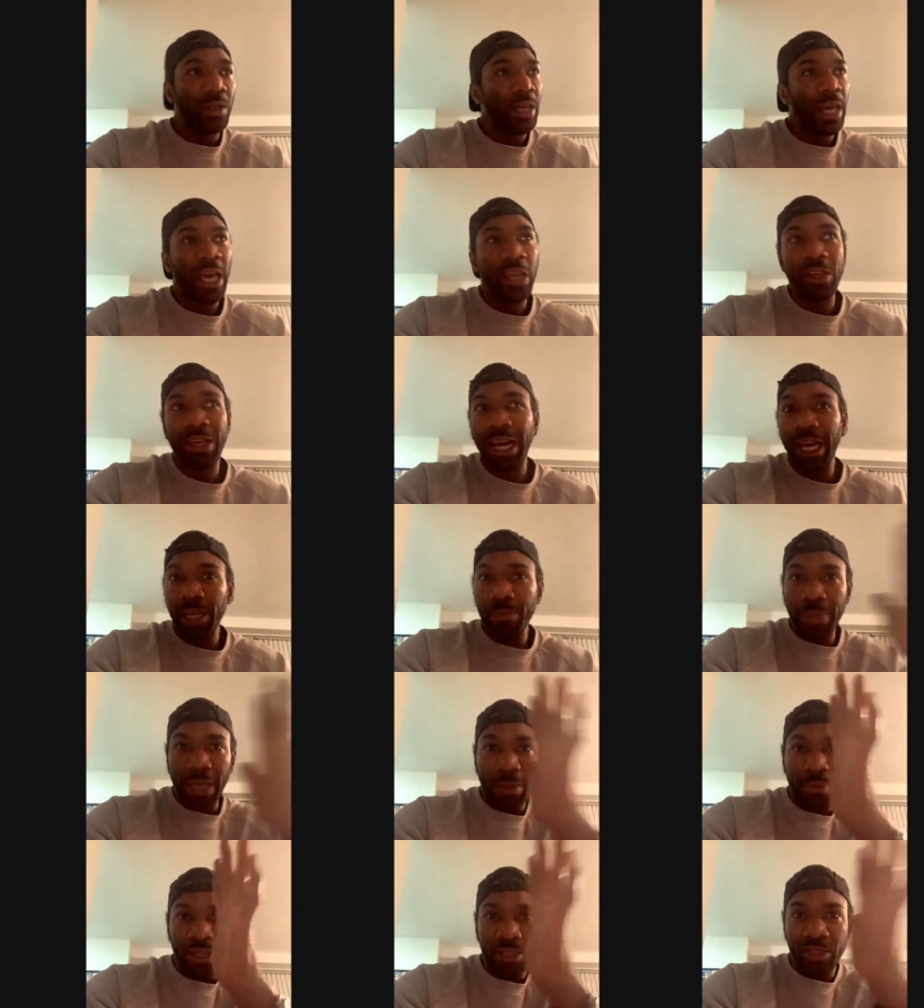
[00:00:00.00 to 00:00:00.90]
and you got to
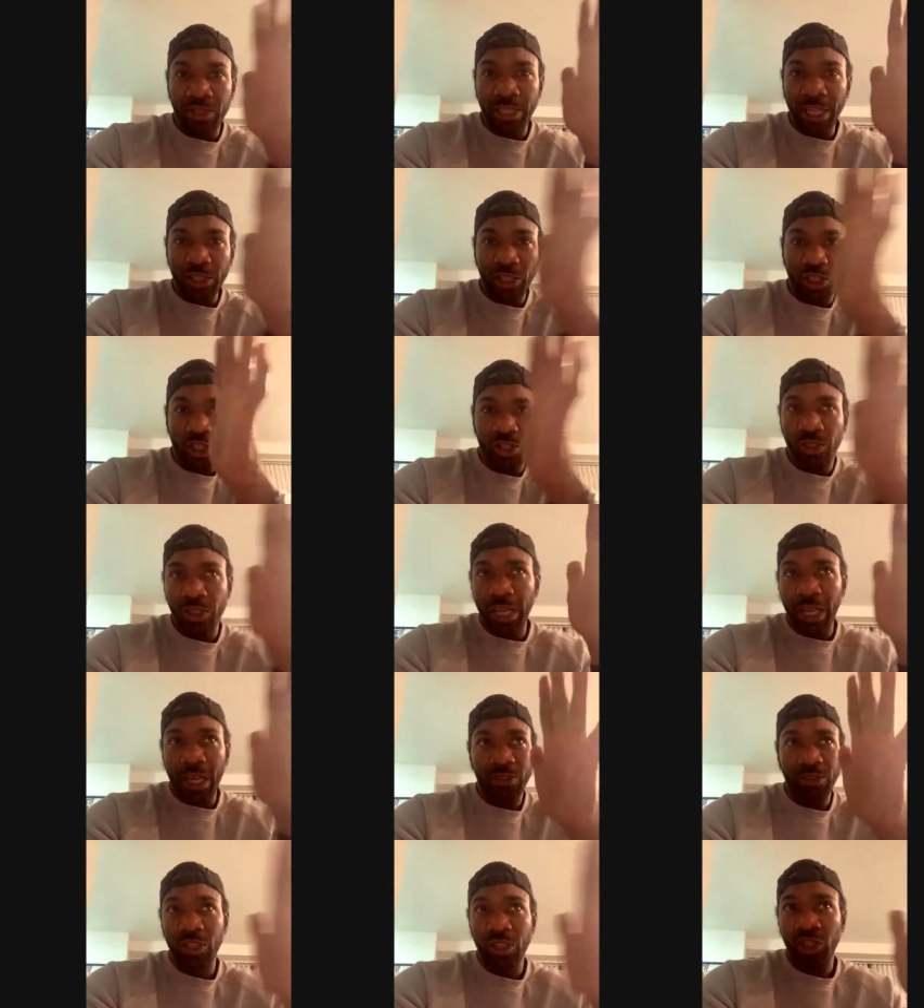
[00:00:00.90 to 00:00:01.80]
be able to set your
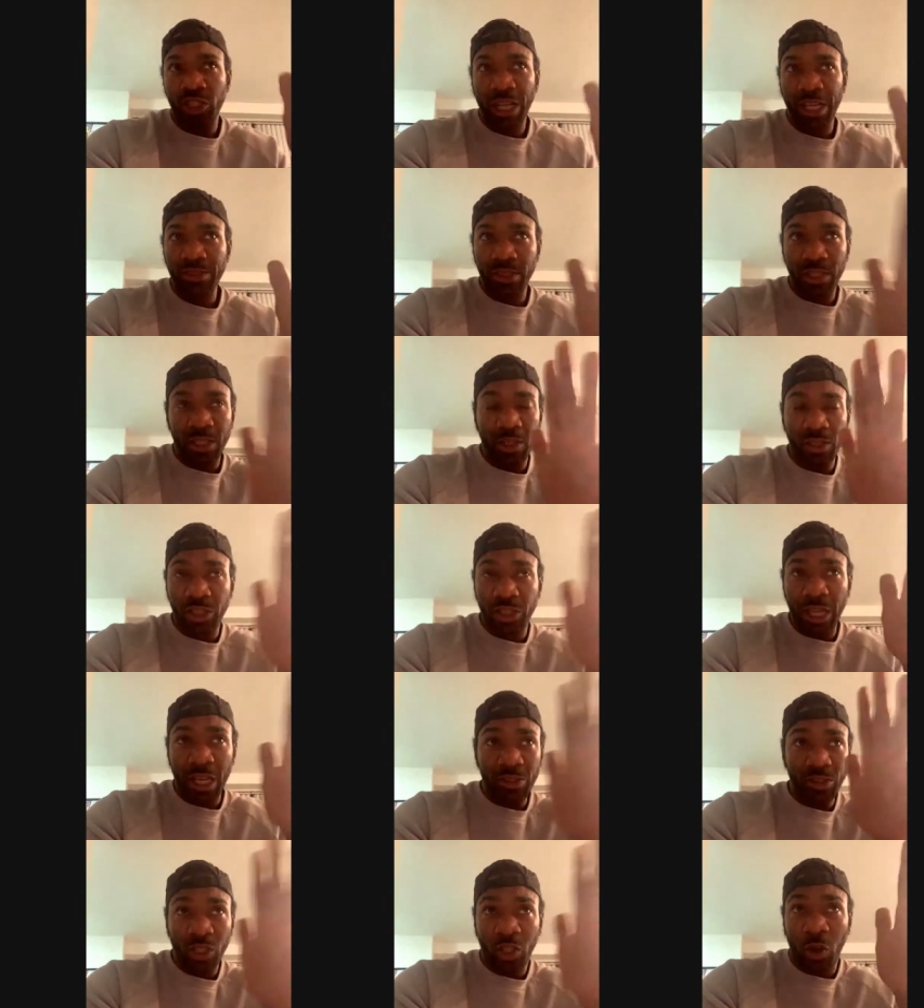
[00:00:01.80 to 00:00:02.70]
sails, adjust your
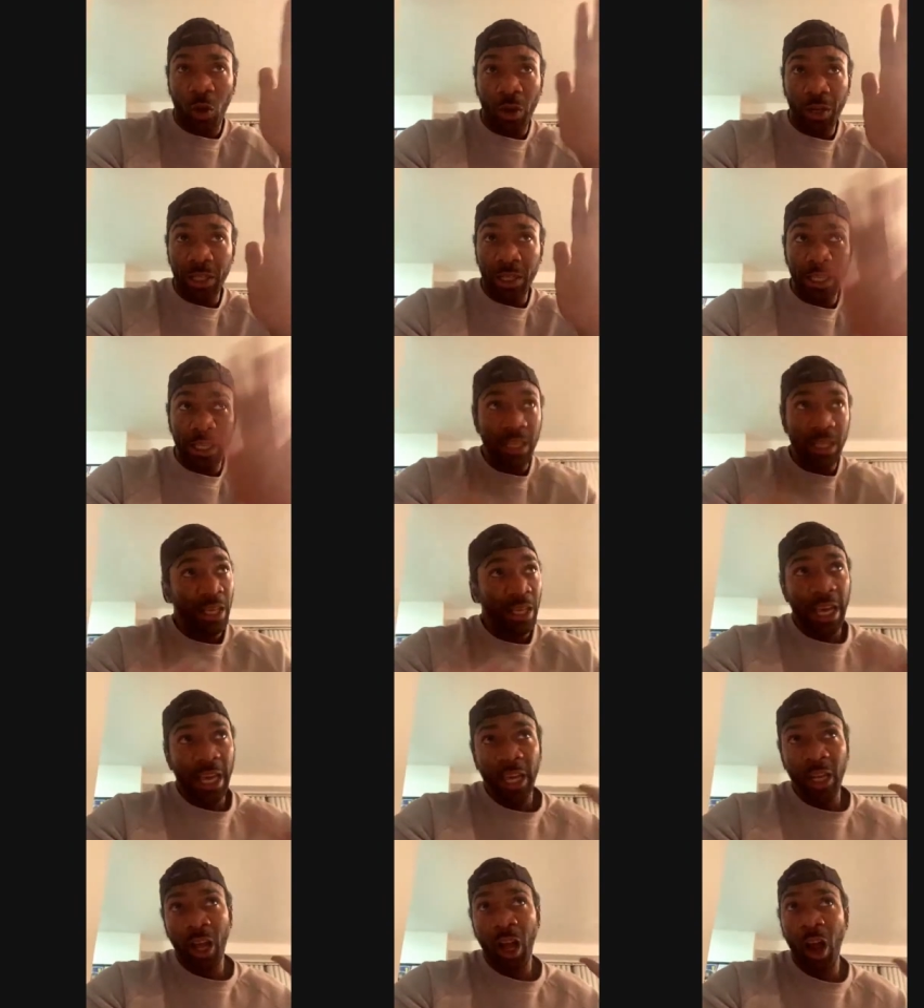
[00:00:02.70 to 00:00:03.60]
sails accordingly,
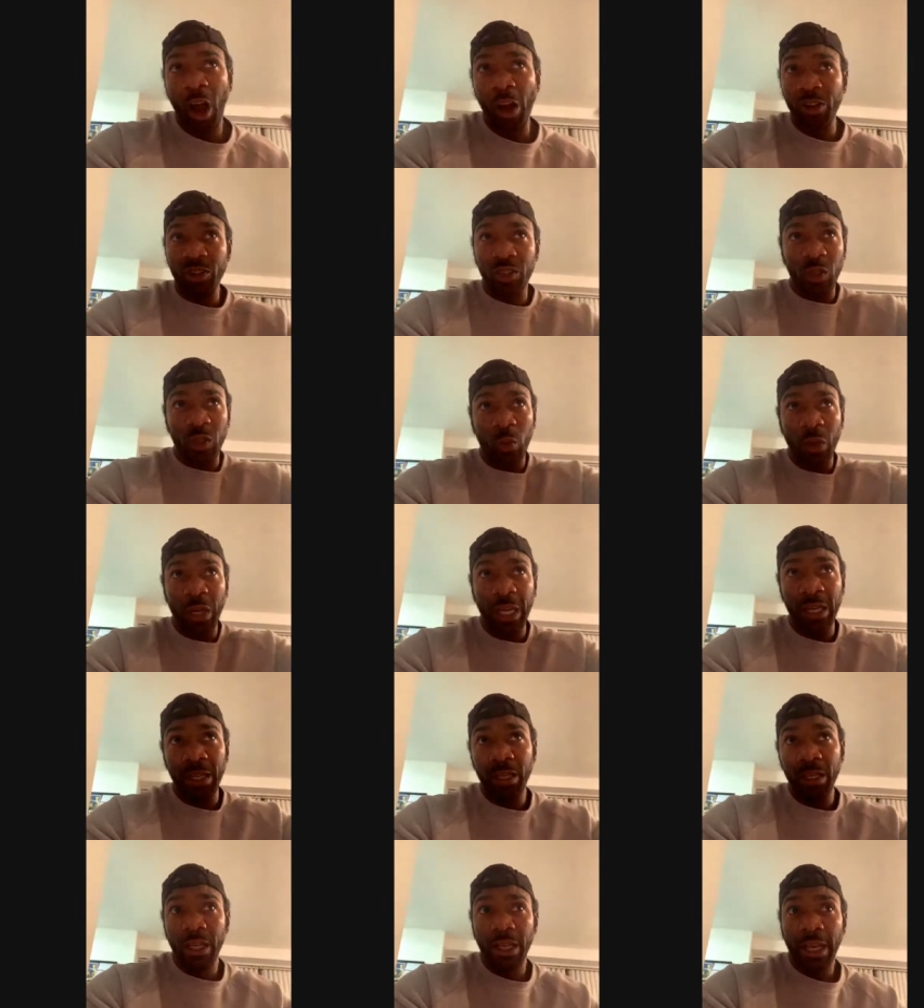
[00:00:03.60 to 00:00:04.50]
and harness the
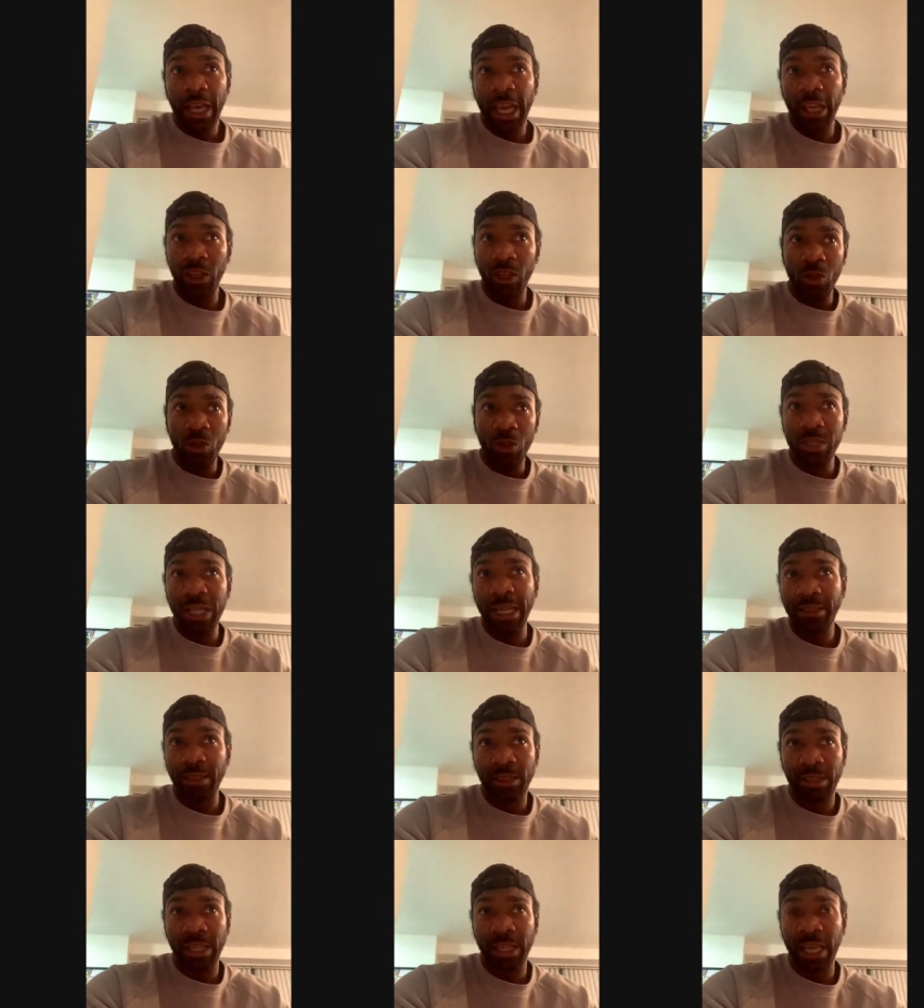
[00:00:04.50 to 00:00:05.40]
wind and use
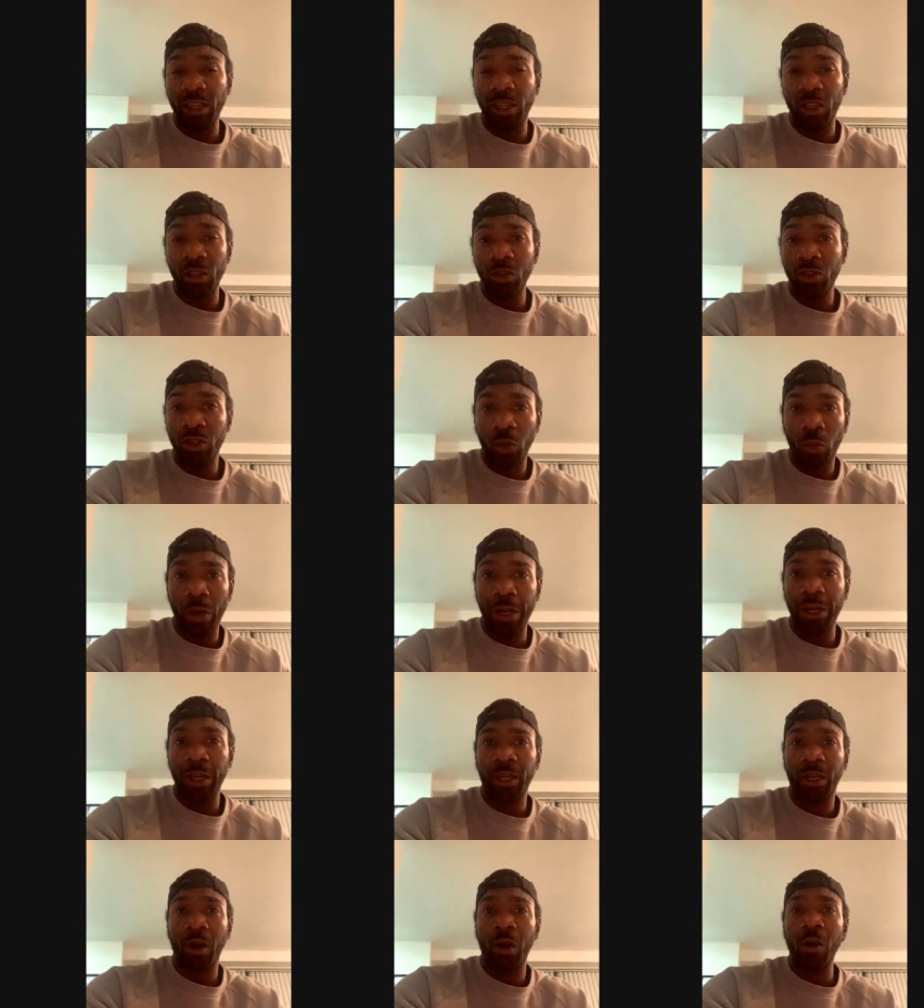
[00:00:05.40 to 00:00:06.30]
that to take you to where
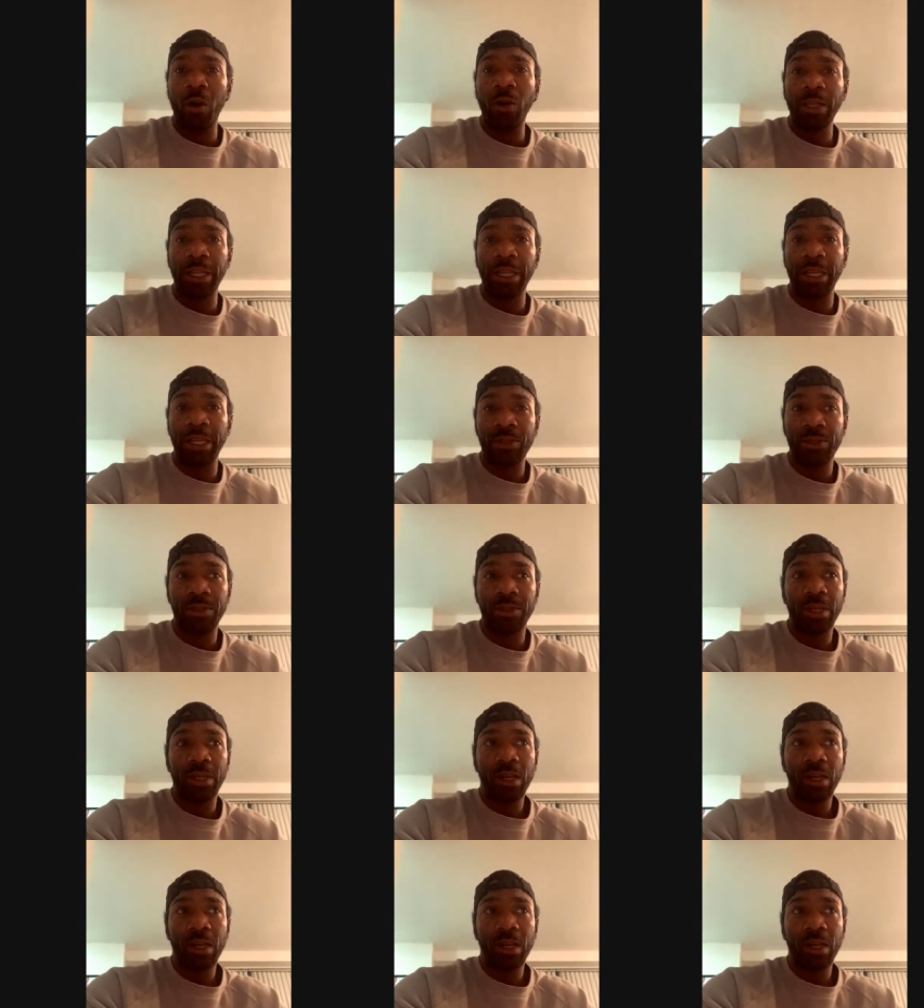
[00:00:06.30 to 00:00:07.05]
your goal is.